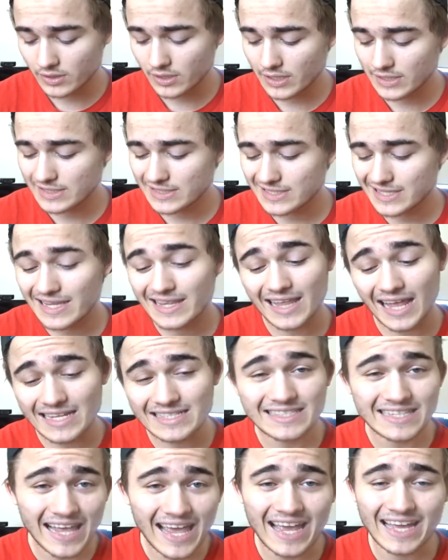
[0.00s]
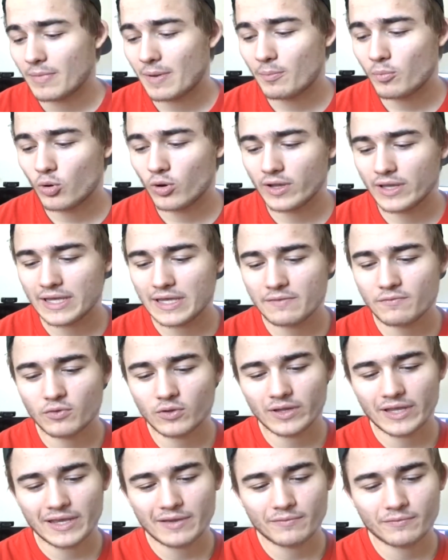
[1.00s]
That's that. My boy
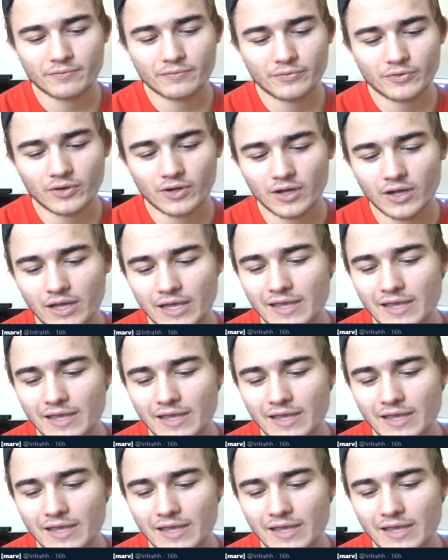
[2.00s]
Evil Infra,